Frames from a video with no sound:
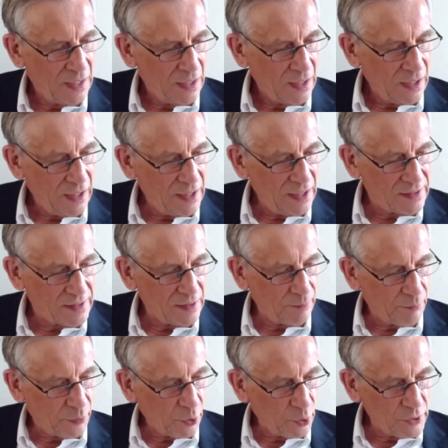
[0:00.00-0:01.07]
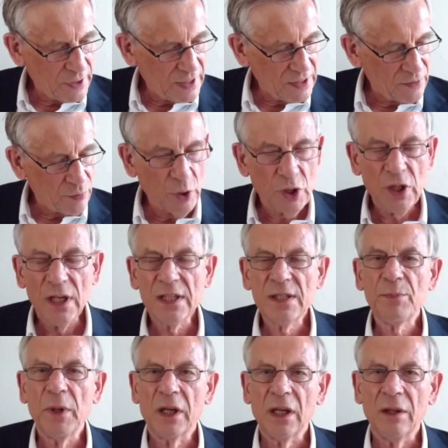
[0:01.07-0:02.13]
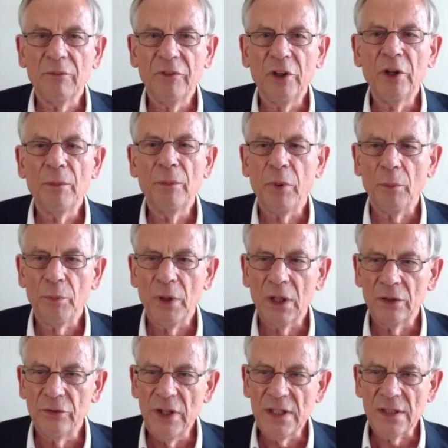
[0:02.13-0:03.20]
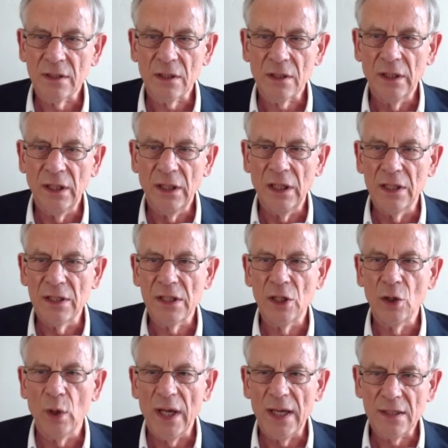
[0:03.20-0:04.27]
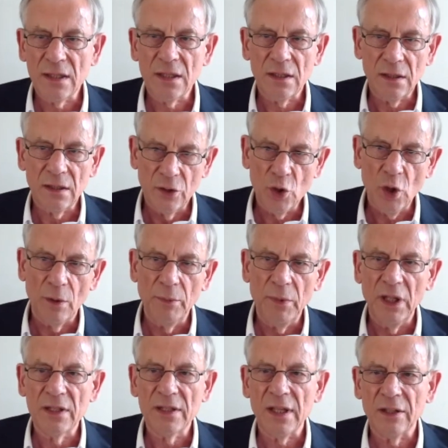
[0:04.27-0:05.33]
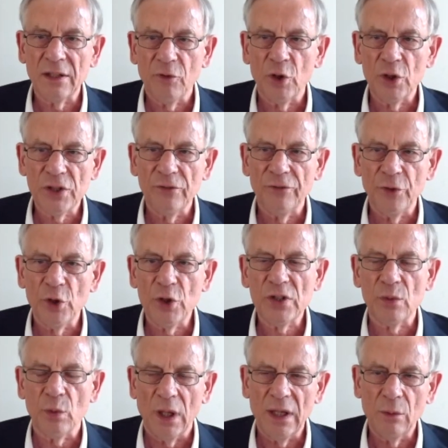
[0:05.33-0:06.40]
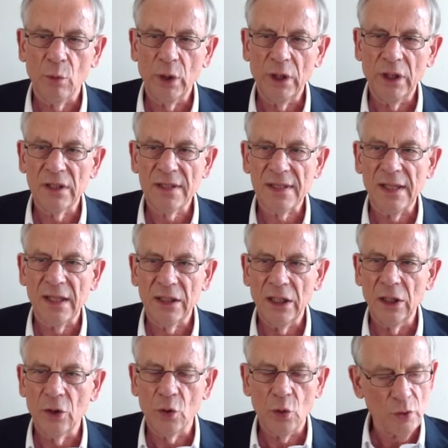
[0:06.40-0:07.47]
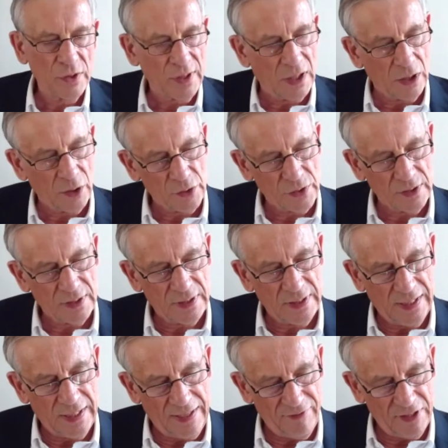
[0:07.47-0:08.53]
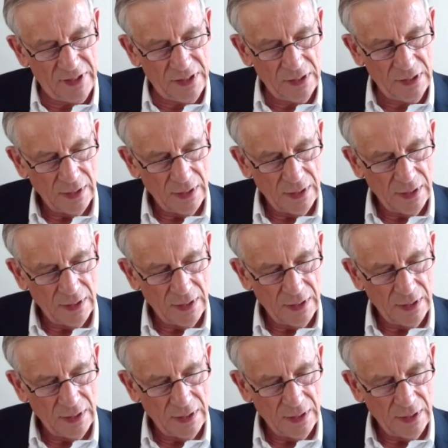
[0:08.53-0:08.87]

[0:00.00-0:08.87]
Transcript: It's a process which has become very popular recently in the US. In Germany, that was the first one. We did that in 2011.